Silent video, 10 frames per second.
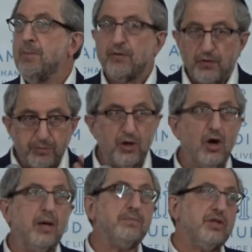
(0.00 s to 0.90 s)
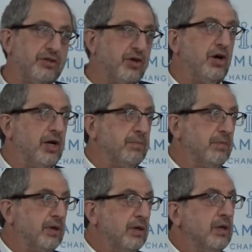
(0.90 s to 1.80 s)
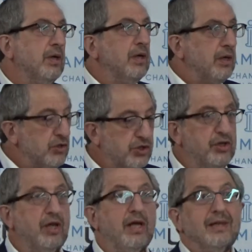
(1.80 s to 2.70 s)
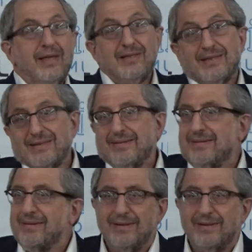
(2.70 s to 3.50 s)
But from time to time, you should at least,